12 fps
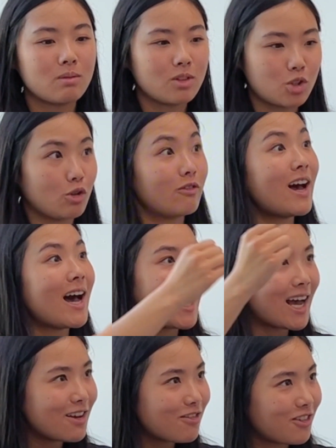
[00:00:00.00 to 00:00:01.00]

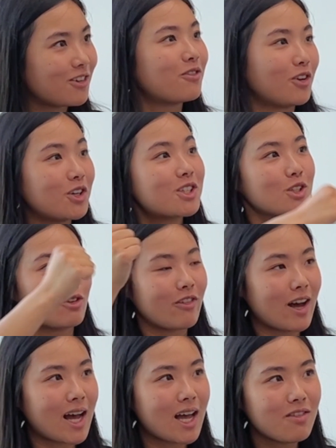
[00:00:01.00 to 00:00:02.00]
survive, first
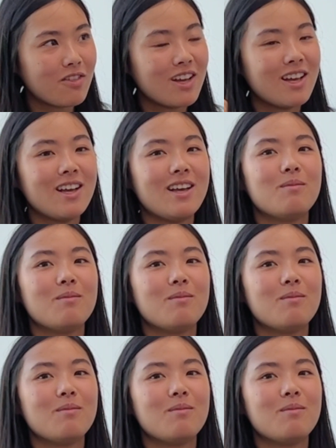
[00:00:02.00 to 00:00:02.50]
survive, yeah.